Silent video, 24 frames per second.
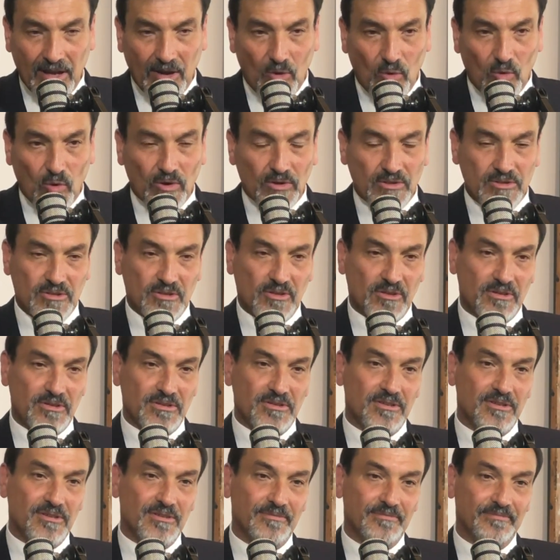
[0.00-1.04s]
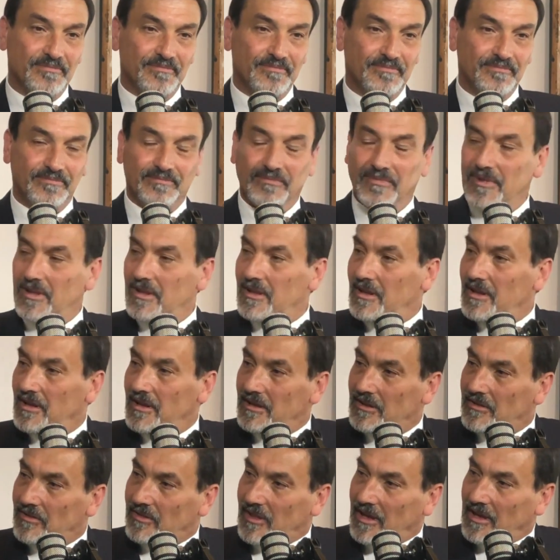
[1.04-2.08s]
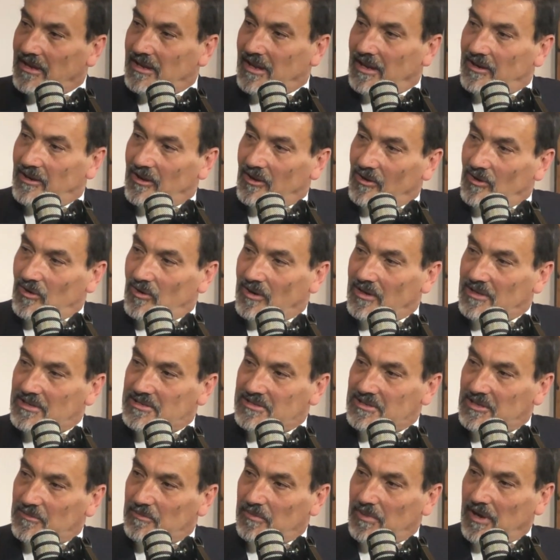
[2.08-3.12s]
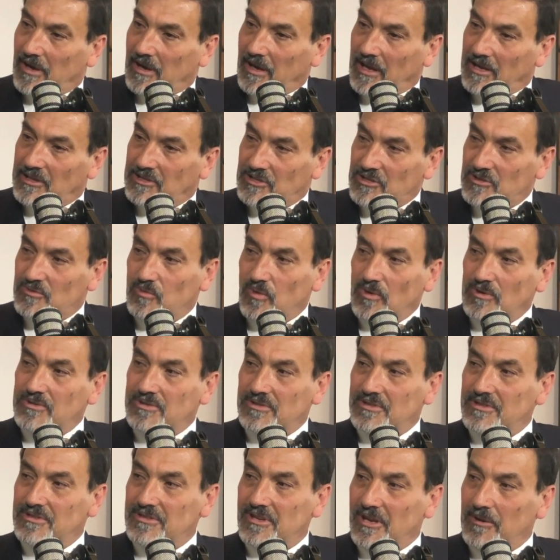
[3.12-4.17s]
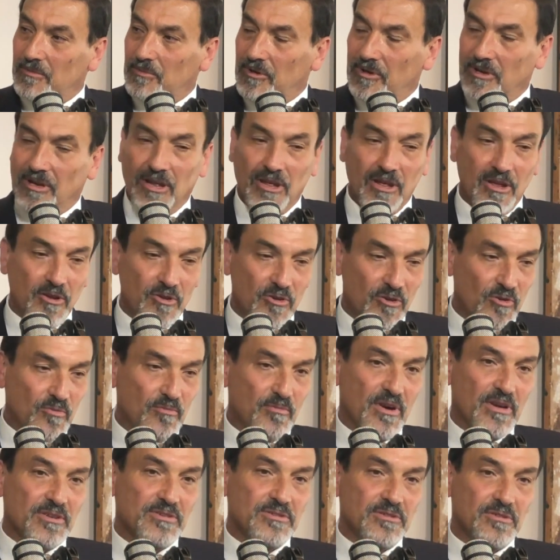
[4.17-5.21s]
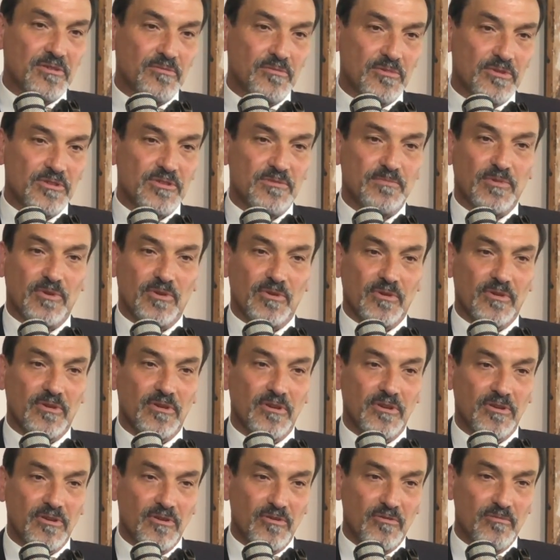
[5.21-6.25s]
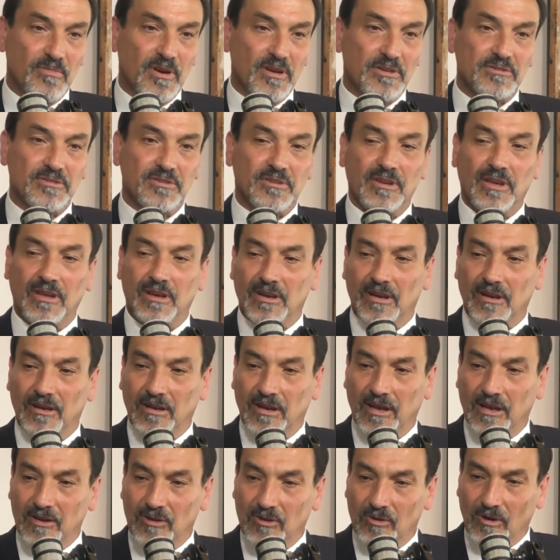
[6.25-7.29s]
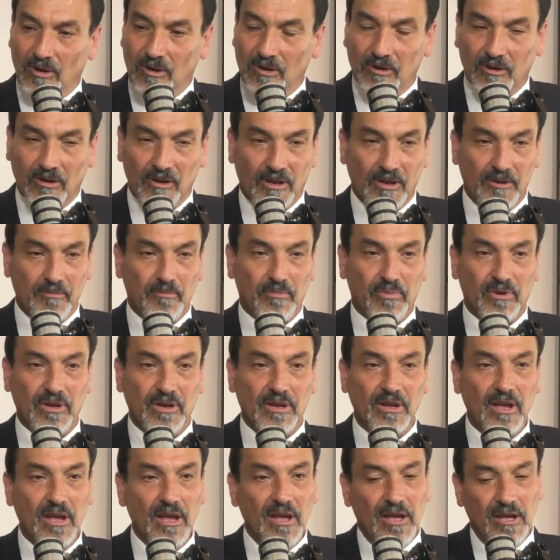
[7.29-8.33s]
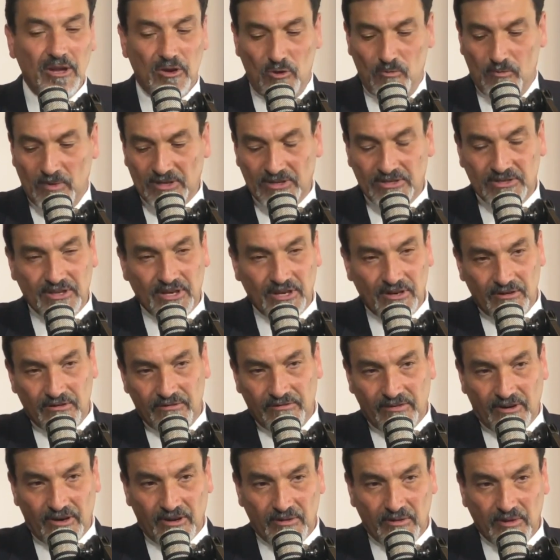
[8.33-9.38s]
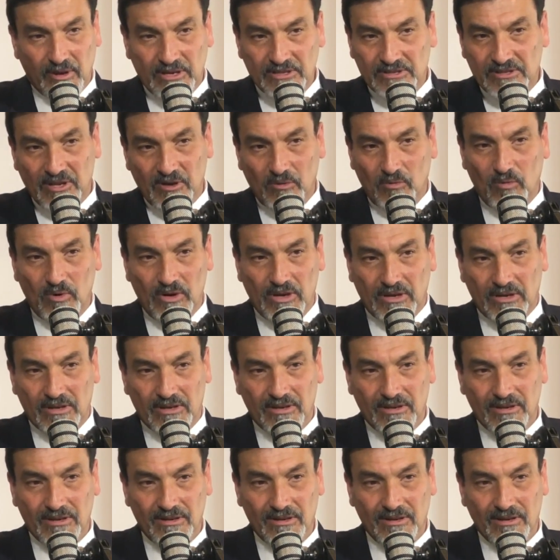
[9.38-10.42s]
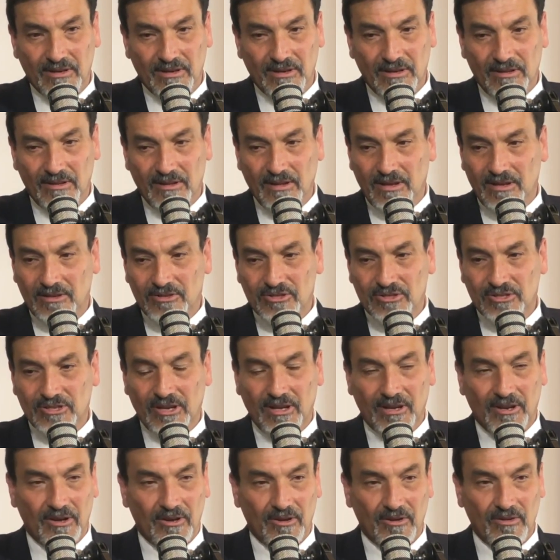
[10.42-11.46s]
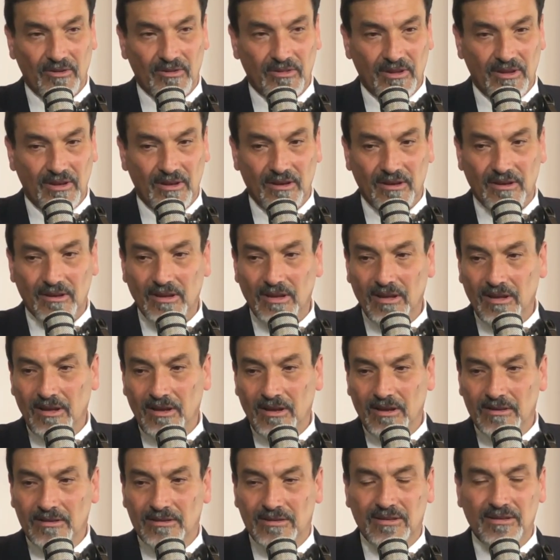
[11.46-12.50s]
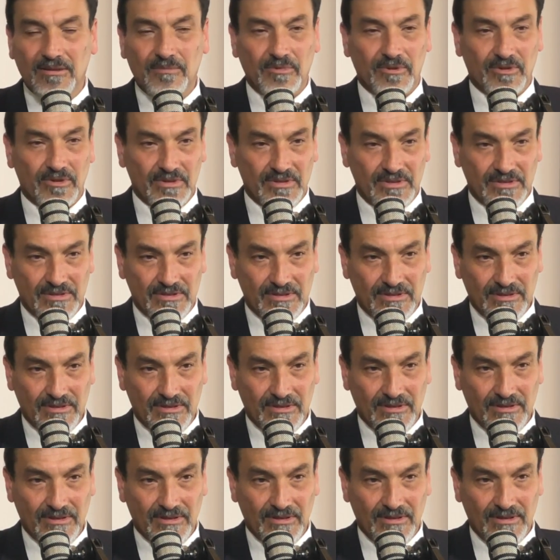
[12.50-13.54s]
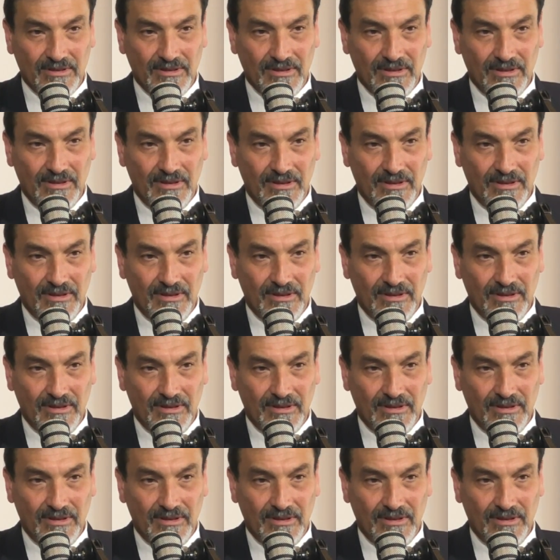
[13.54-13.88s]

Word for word: all is lost. They can no longer sit back and just watch this happen. You must respond. You must inundate your local MP. You must terrify them because they're weak. They're shallow. They're timorous. That's right.